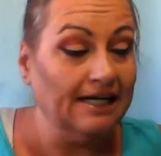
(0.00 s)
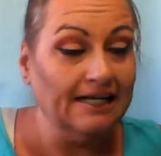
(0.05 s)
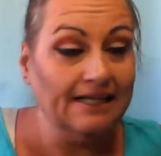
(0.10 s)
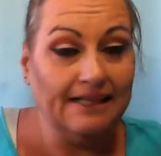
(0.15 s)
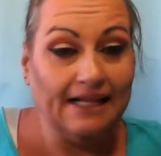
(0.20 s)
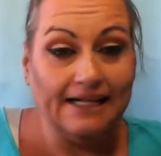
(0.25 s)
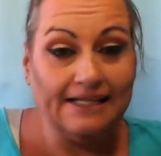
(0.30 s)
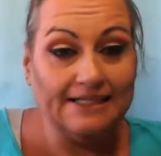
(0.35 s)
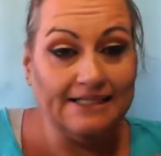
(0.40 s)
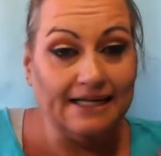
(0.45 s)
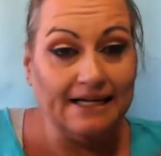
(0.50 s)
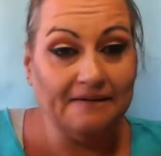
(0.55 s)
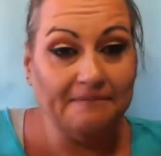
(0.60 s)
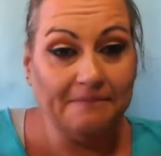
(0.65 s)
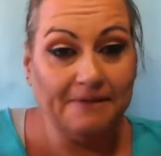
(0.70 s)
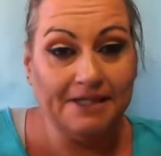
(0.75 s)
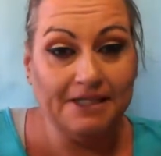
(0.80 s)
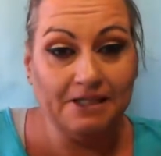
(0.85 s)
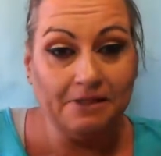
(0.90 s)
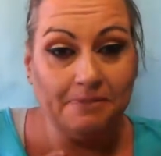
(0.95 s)
That's not
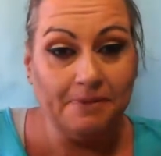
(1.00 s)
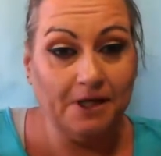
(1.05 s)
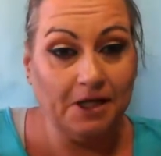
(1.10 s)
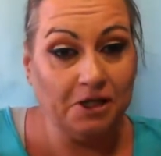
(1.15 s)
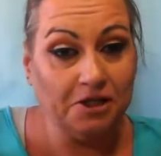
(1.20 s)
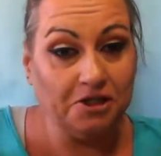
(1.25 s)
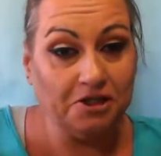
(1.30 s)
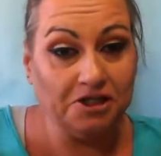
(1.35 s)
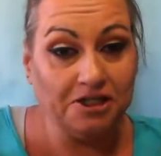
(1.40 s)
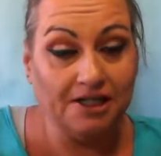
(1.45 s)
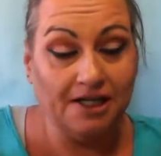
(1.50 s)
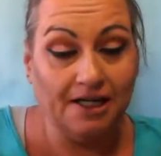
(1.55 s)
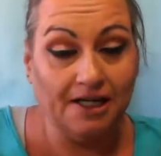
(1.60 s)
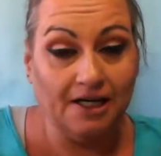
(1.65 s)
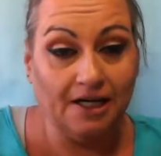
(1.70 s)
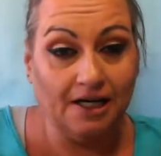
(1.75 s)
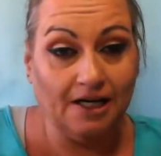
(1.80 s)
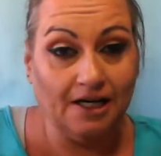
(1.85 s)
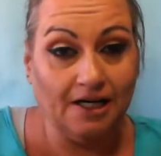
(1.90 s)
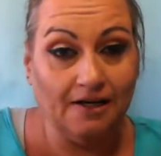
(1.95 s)
meant to be on your skin,
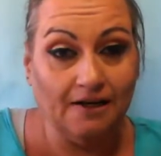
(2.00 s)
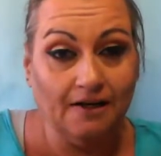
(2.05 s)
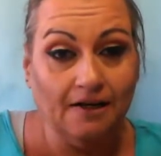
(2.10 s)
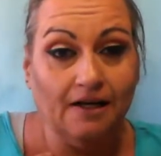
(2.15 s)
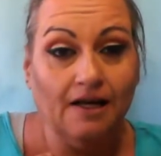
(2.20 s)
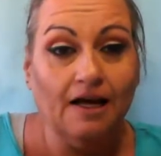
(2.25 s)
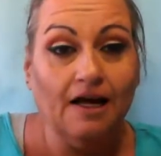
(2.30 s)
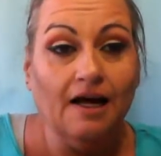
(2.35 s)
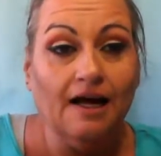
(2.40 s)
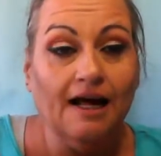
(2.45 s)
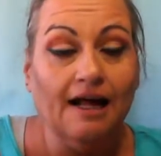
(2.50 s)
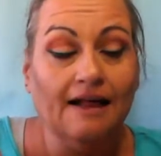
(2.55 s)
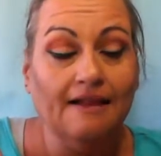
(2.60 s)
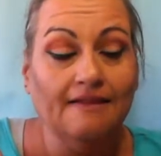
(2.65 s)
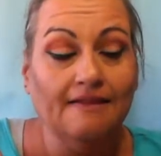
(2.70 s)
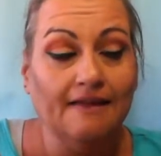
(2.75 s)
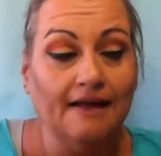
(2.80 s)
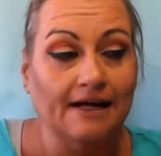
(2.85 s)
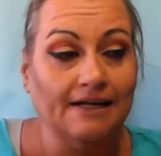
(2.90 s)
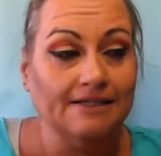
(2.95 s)
honey.
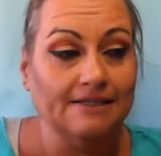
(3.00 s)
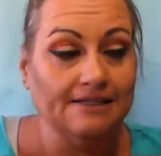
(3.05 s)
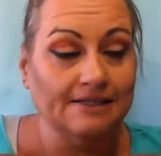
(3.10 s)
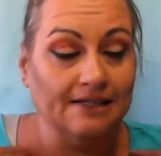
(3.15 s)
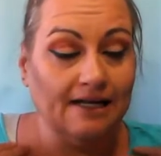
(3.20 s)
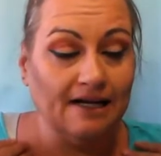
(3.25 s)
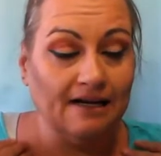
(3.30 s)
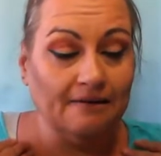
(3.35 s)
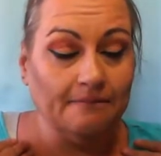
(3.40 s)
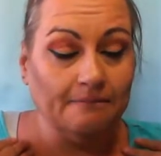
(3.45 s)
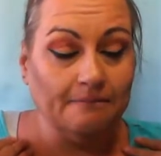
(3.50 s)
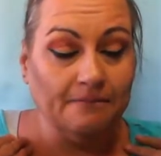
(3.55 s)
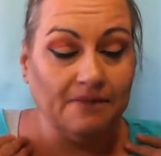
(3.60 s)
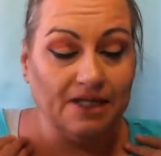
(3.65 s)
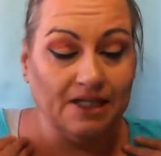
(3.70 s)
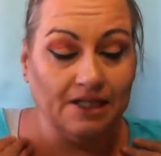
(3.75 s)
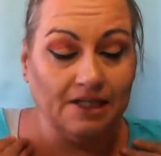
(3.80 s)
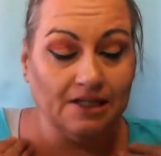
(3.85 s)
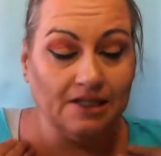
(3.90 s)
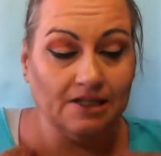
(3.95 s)
That's not
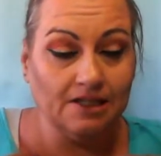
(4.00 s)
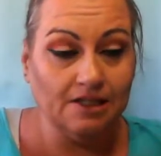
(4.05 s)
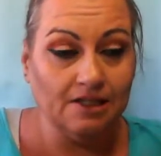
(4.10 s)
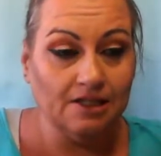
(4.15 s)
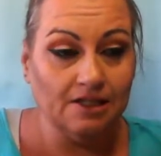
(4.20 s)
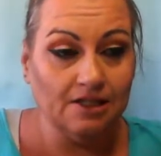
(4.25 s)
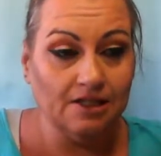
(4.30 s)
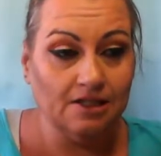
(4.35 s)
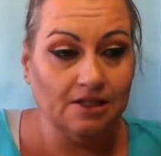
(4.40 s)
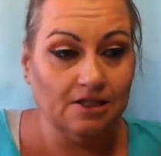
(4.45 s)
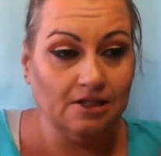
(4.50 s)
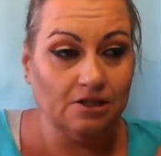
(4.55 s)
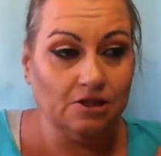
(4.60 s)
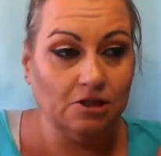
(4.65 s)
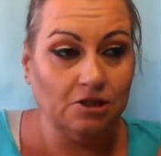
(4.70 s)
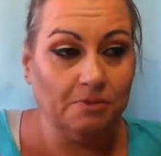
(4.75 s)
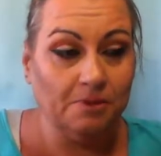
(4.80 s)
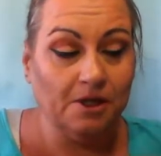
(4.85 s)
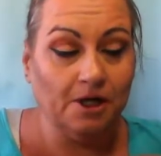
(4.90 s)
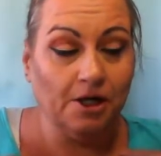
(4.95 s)
meant
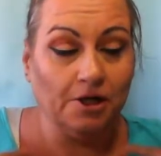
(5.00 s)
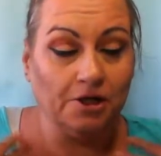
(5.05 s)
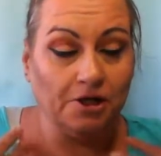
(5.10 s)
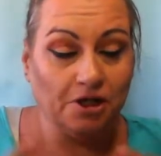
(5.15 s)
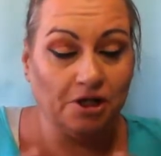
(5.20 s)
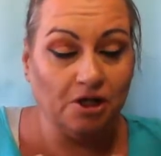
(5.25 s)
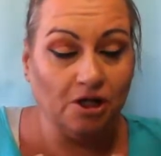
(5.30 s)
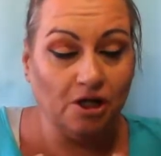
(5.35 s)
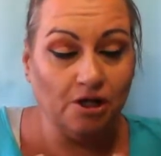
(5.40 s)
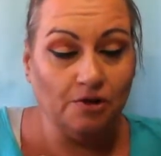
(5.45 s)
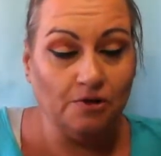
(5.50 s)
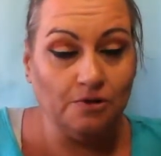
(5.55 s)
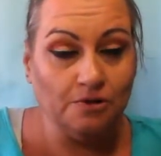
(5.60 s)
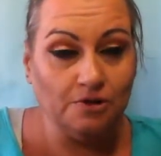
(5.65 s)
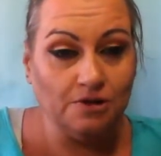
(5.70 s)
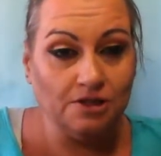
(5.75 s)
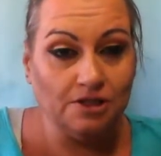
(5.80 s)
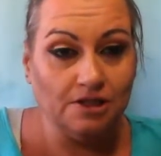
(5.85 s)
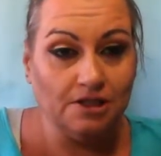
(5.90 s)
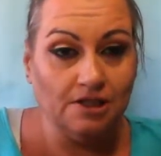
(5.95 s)
to be on your
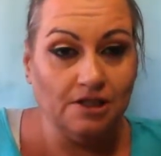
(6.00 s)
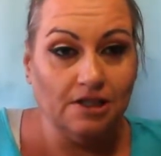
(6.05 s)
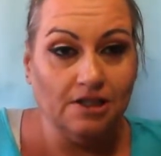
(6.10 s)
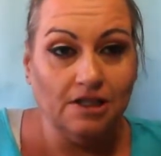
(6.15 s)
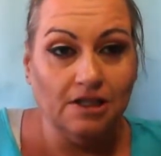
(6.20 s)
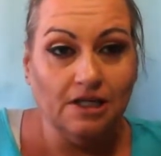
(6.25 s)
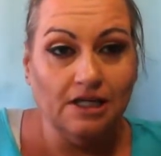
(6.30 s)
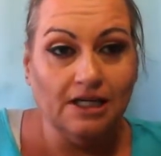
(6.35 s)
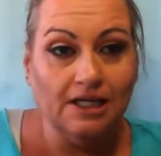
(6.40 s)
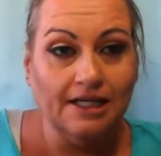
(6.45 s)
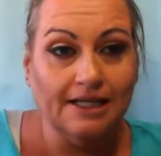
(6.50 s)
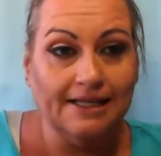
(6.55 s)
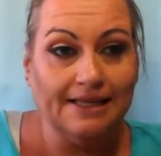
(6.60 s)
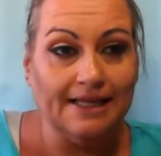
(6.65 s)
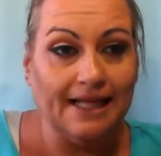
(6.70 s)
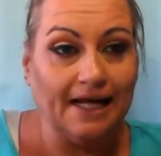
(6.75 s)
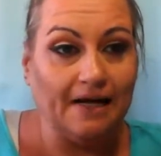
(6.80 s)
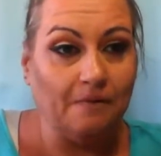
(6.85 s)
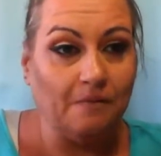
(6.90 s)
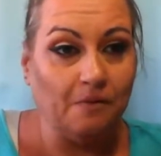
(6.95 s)
clothes.
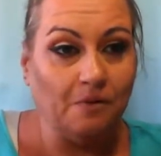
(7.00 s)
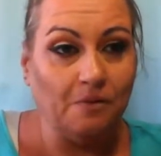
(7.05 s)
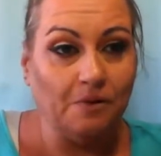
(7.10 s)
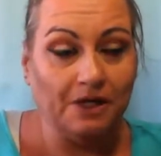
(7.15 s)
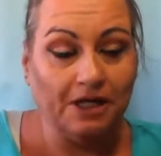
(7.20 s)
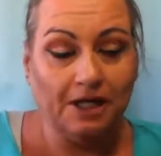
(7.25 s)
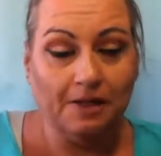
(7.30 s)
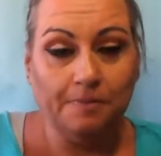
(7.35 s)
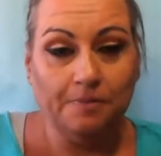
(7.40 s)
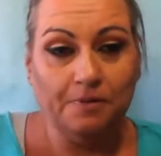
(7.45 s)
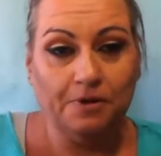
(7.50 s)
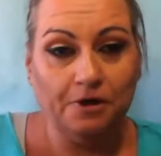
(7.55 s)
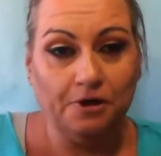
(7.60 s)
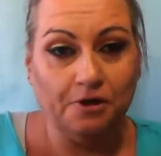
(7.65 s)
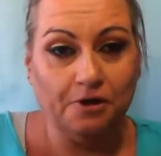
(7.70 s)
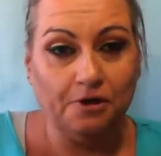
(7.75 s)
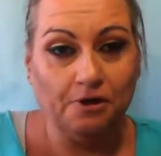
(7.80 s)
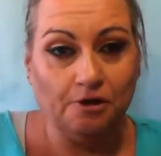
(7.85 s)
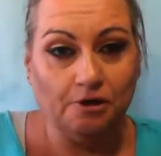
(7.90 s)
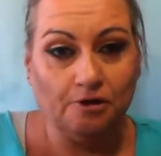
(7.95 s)
That won't keep
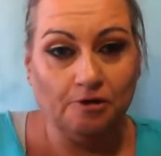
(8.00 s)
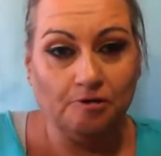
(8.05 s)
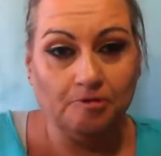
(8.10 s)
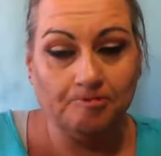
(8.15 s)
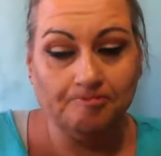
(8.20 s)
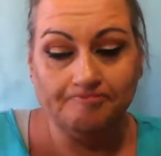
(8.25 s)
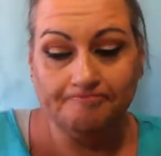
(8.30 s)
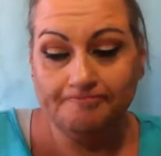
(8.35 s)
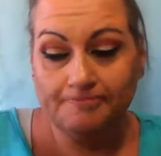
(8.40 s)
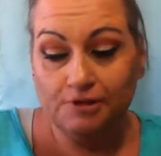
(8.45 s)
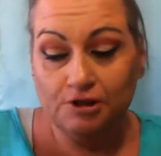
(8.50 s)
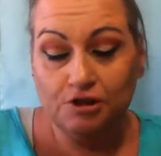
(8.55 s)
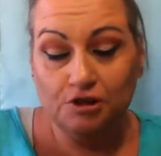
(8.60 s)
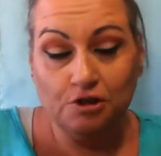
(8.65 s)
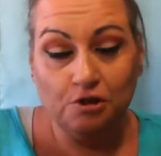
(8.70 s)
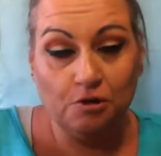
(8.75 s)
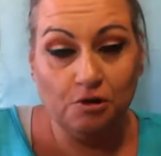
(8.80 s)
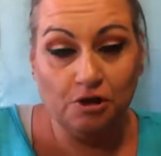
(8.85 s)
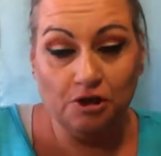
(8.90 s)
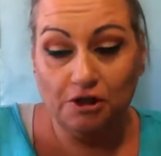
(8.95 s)
your
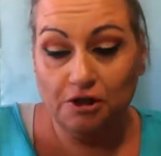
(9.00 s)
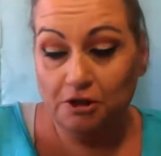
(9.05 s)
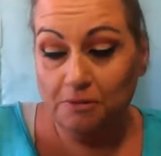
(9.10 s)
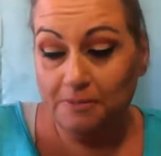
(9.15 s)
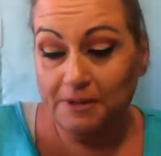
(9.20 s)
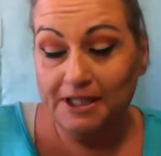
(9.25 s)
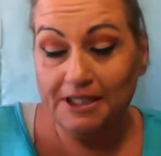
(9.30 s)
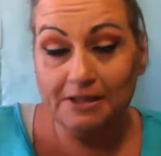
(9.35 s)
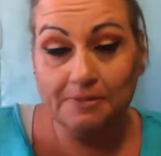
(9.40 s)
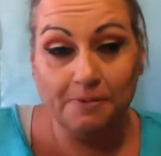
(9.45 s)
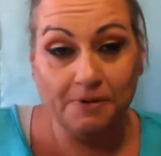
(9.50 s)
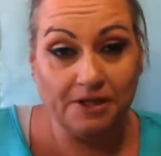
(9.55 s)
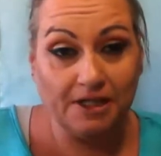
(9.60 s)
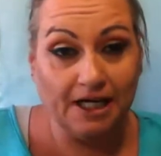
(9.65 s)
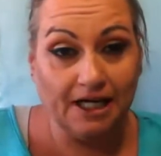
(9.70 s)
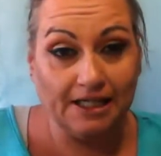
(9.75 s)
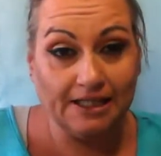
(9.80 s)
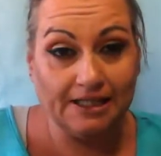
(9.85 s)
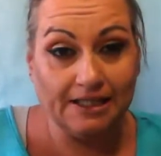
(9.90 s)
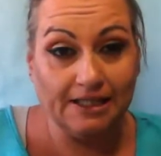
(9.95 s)
beads
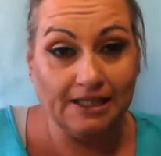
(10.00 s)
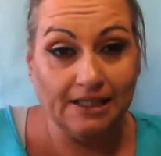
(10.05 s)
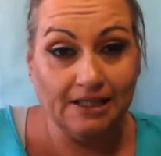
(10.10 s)
protected.